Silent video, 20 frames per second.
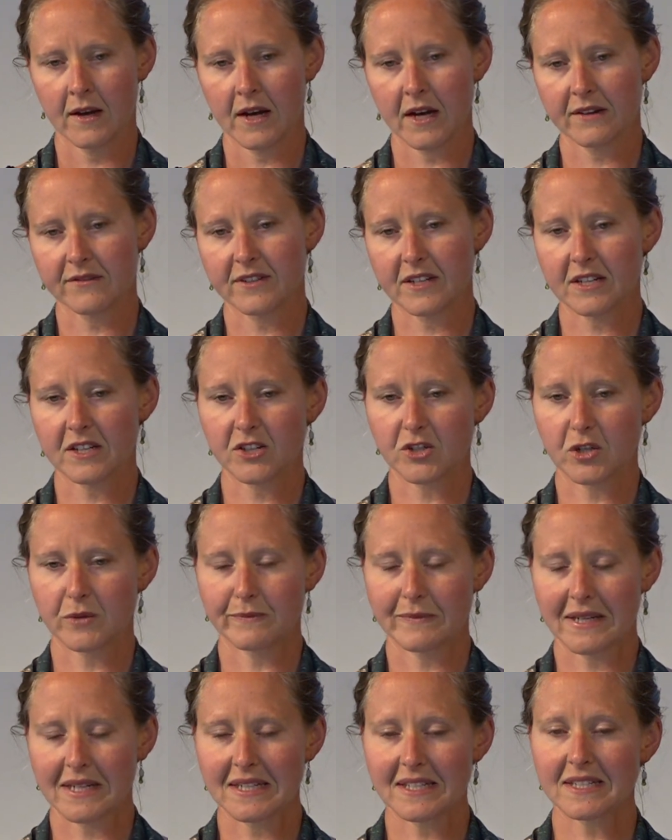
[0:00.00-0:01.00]
I've done a
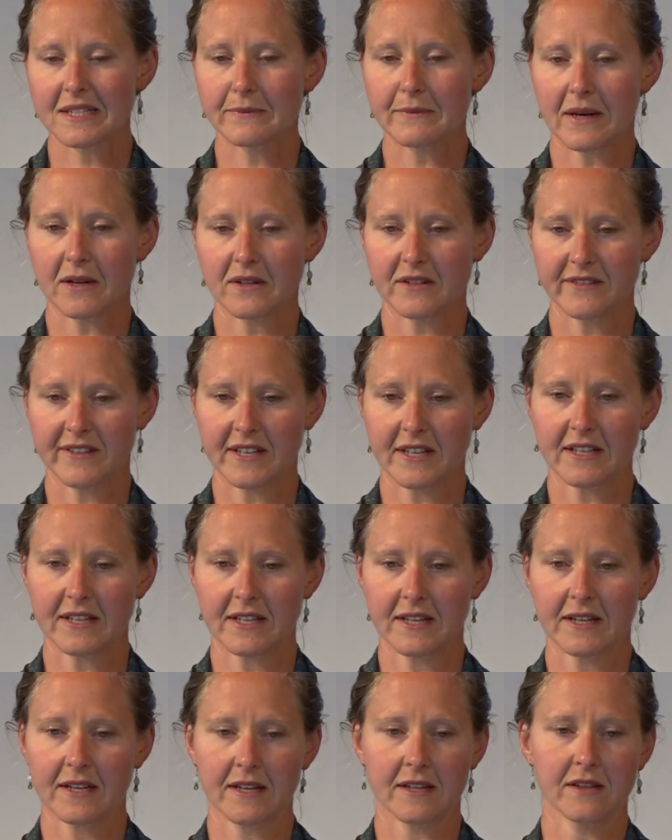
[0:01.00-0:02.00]
tremendous amount of
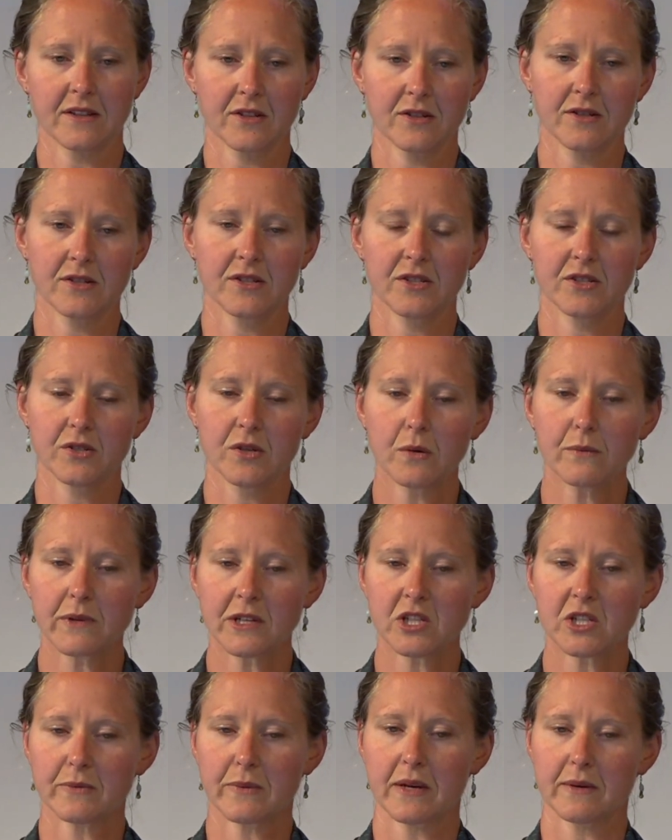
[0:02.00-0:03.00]
healing and learned so
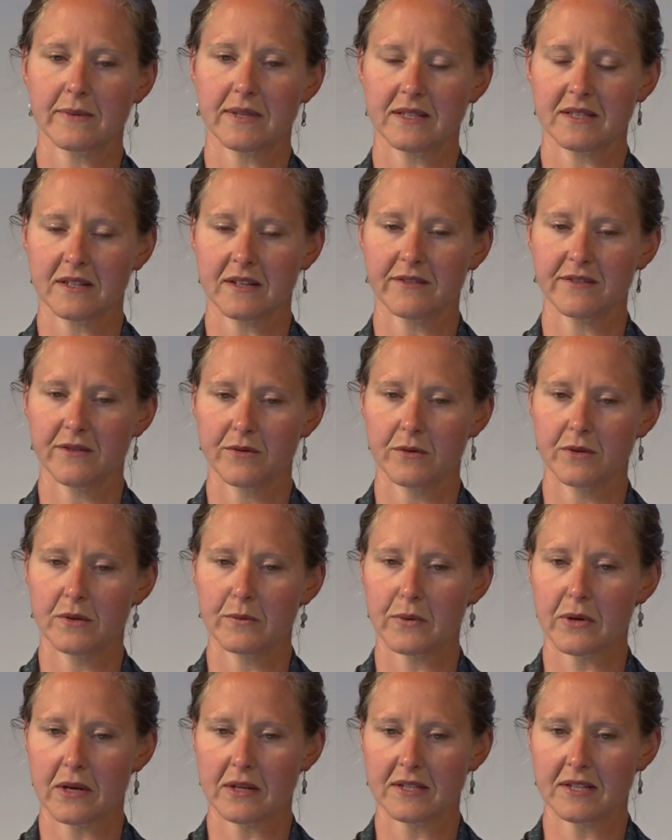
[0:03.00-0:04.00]
much about myself through the
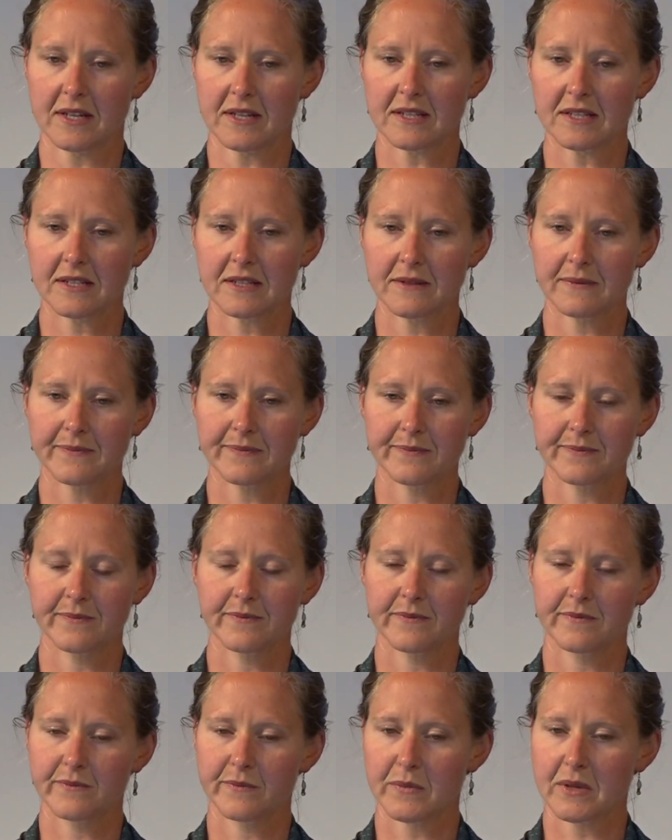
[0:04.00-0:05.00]
process,
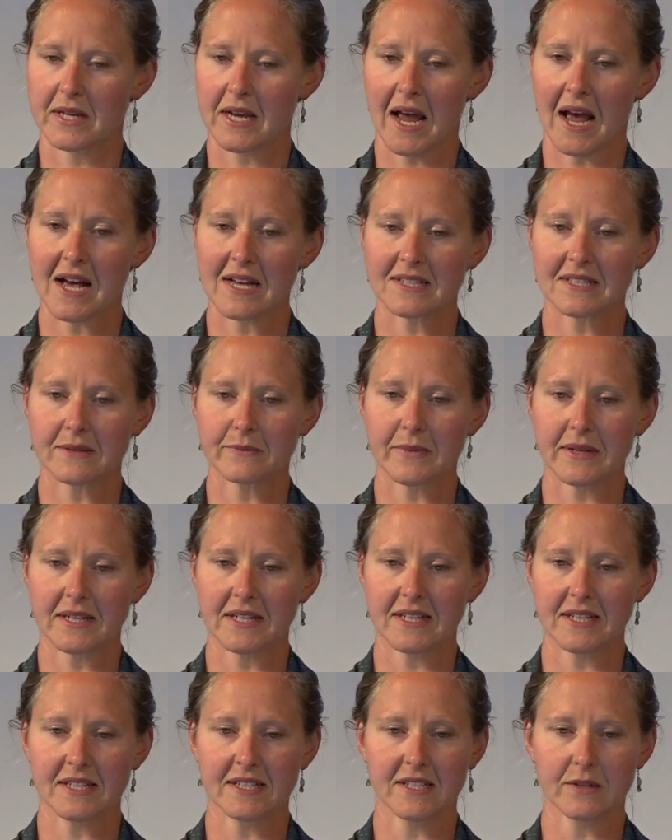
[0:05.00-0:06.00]
but it hasn't been
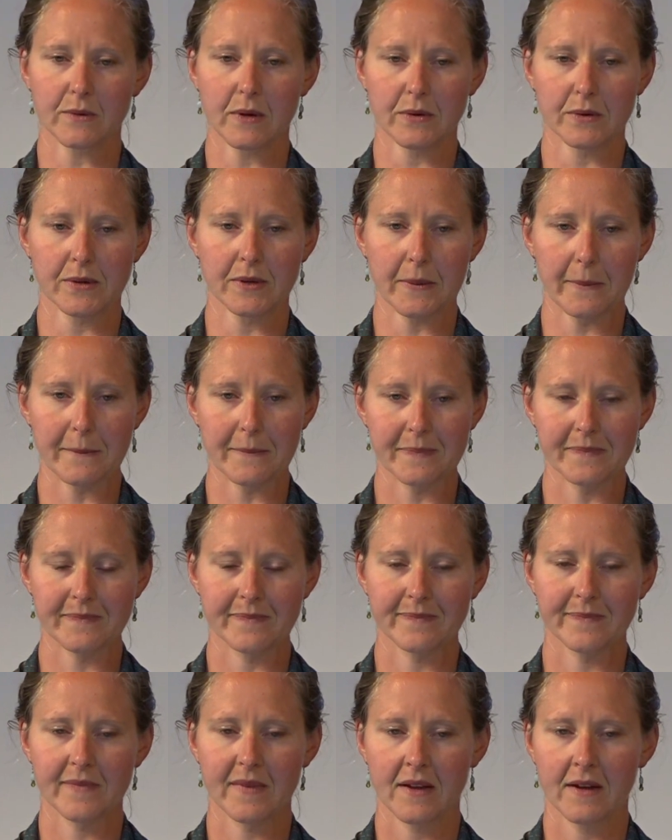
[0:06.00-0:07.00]
an easy road.
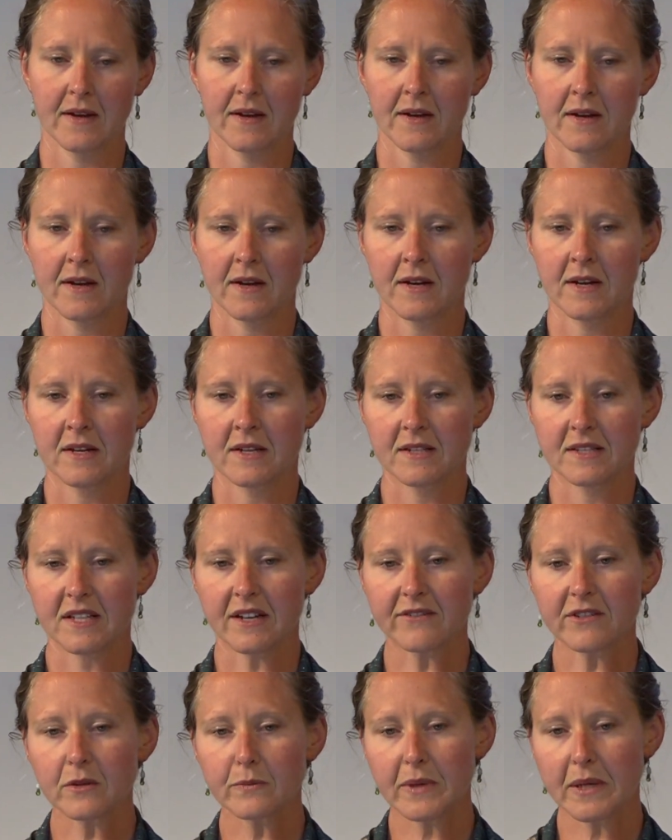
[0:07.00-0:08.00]

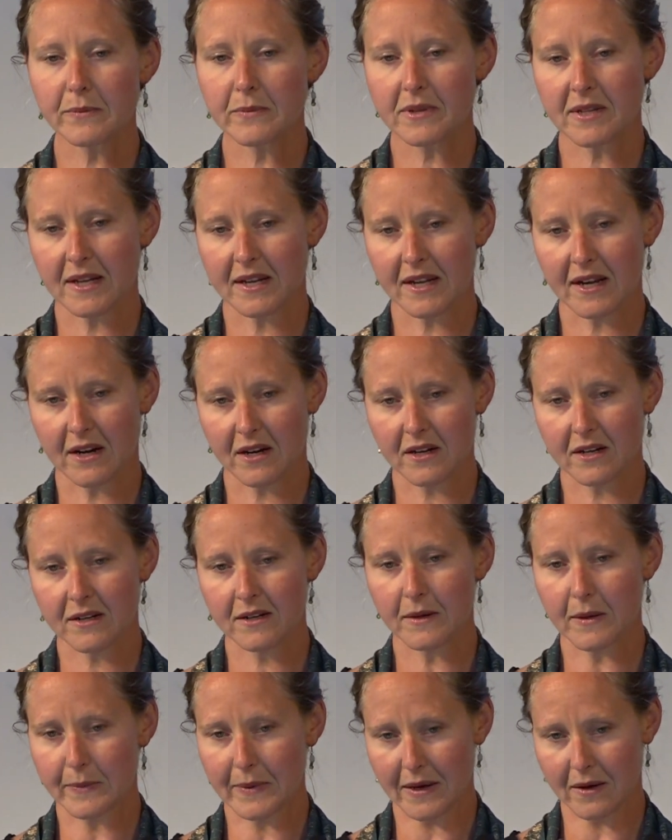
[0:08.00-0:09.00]
Several people I care
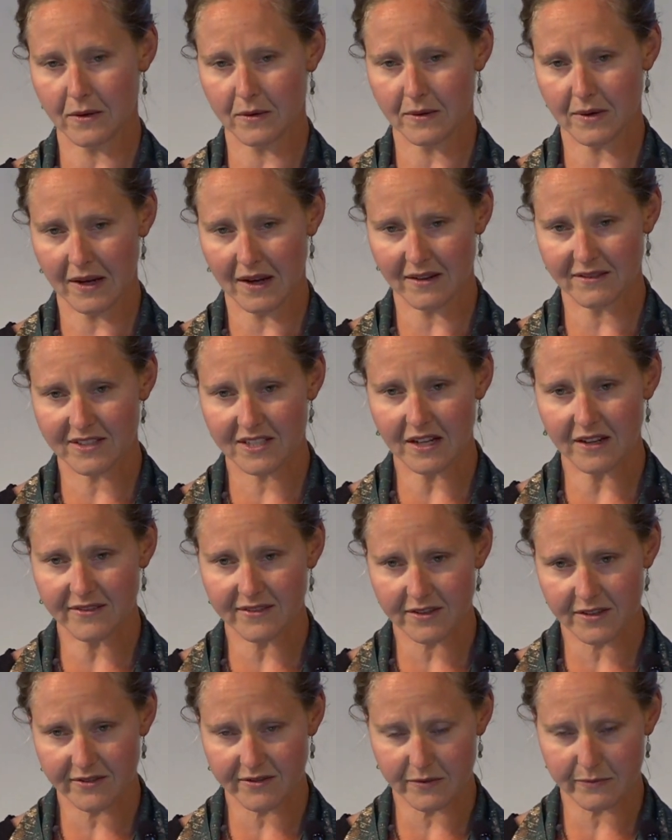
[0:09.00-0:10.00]
about have
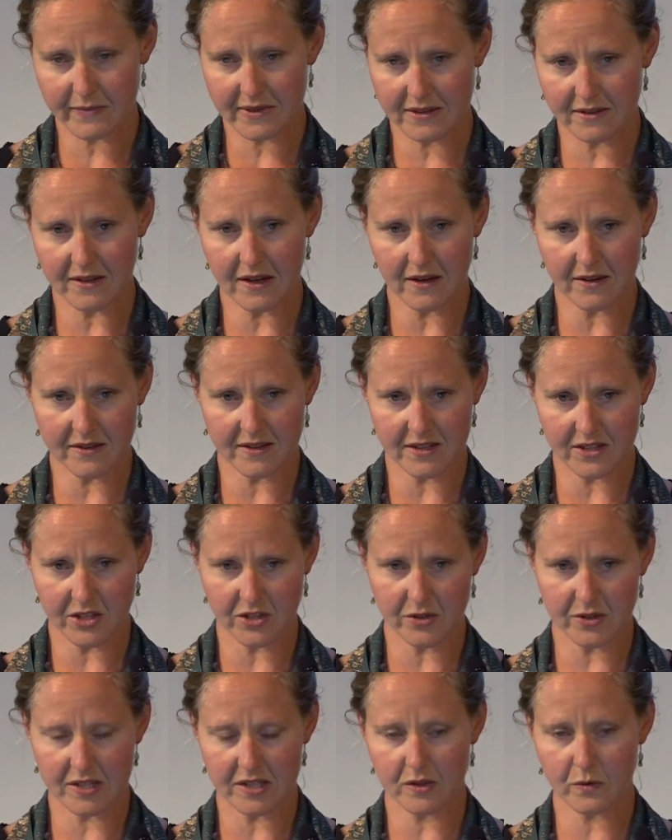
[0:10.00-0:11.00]
suffered from mental health
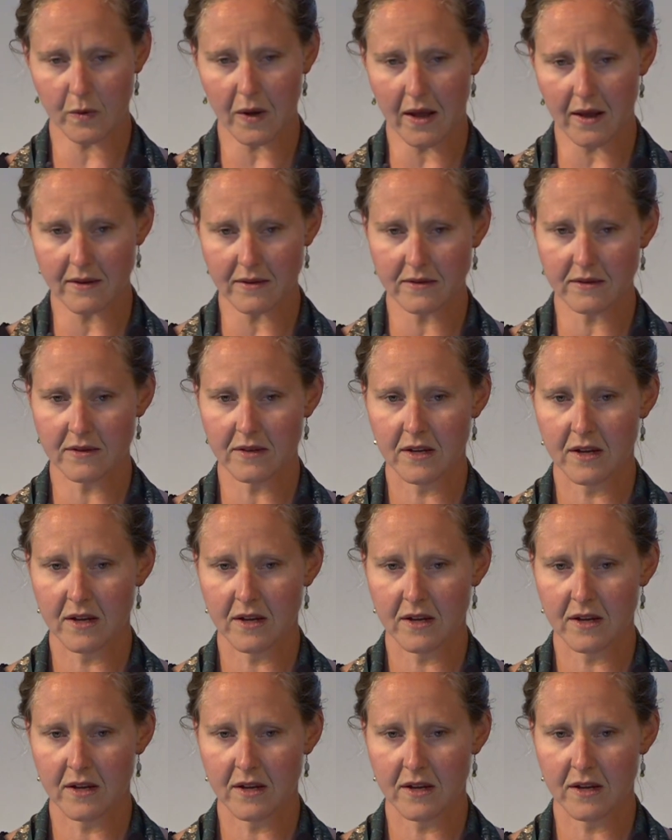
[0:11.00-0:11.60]
issues as well,